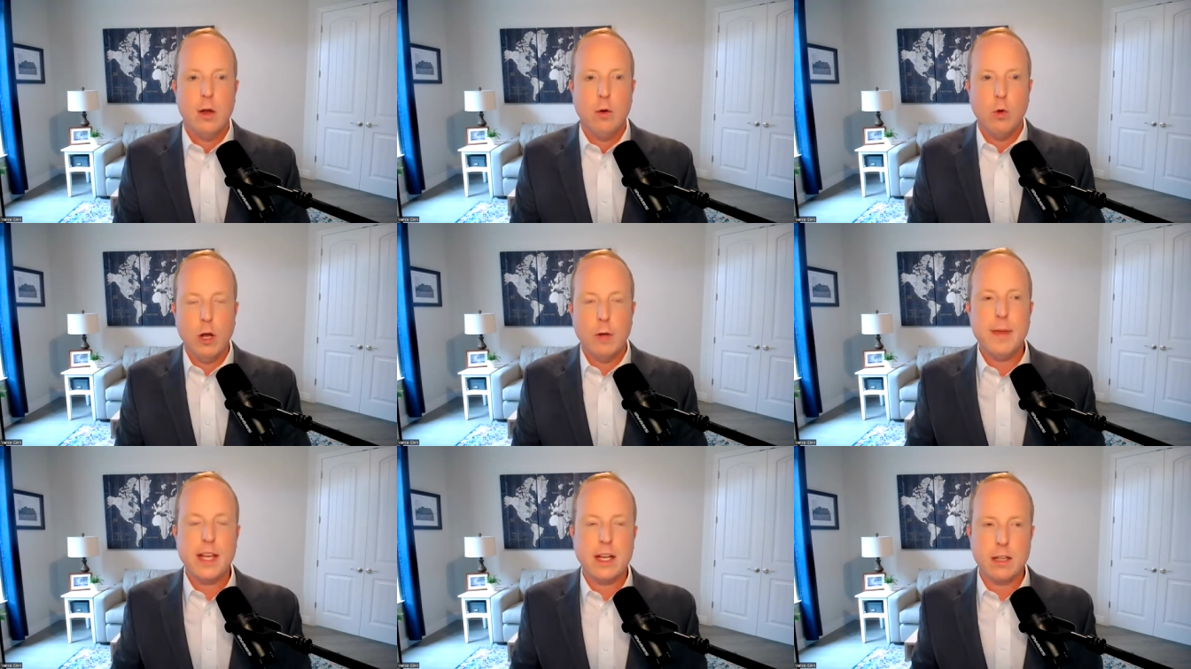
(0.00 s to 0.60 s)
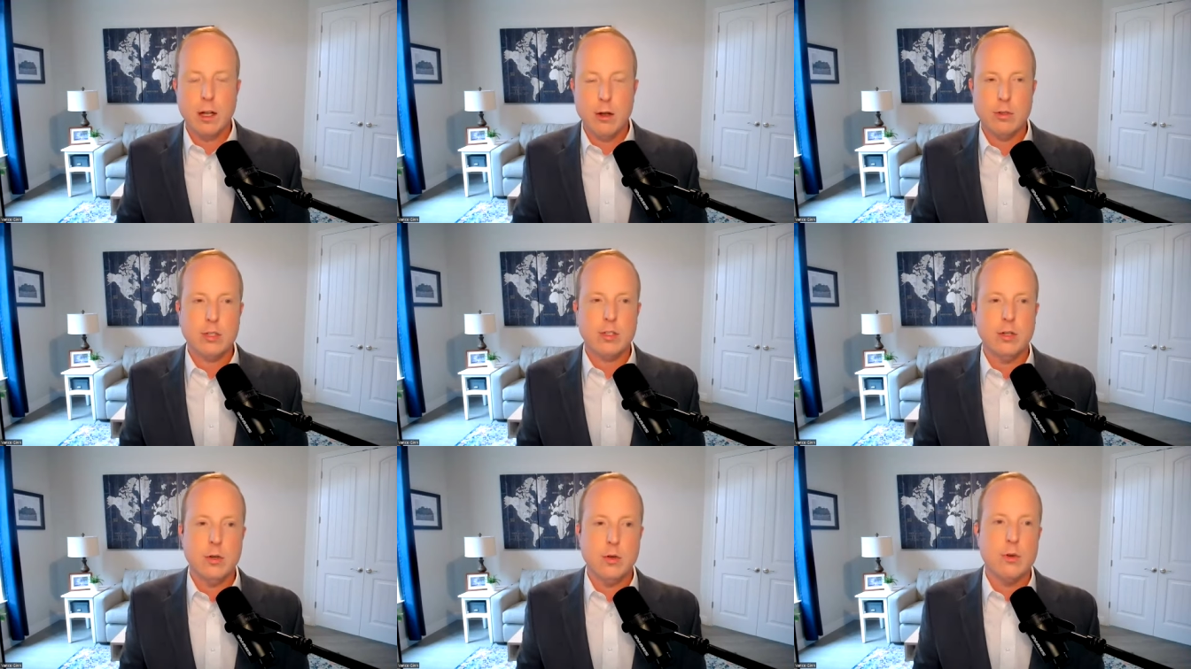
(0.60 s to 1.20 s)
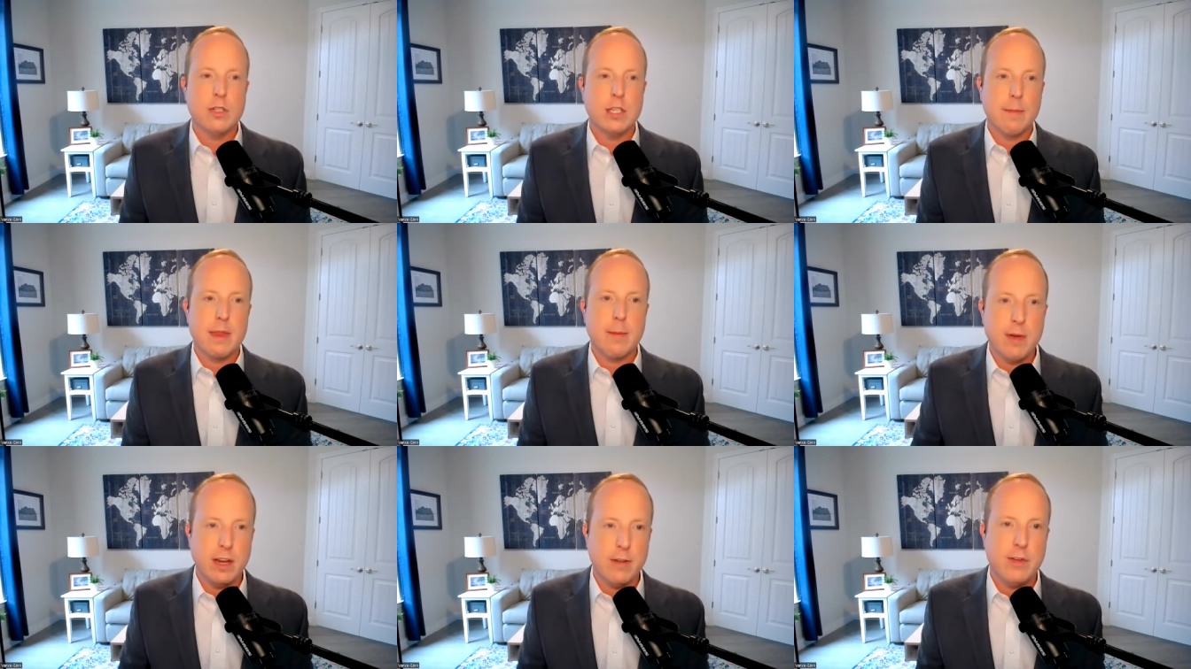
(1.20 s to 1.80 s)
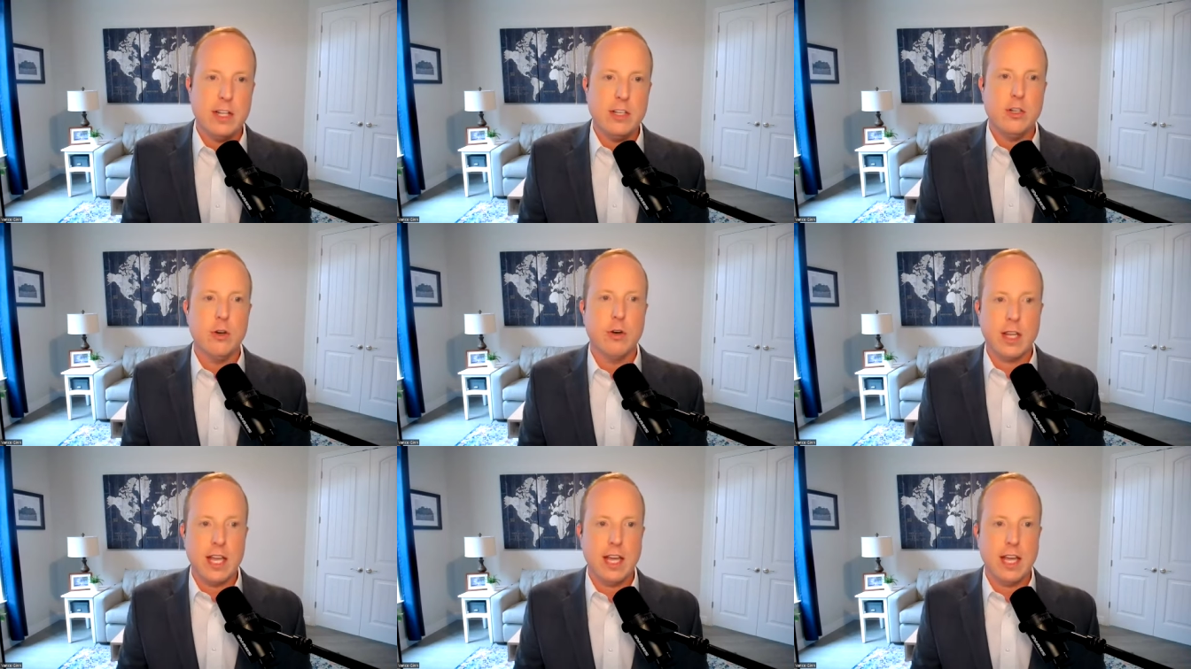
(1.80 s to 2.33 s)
will be close to some of the benefits you'll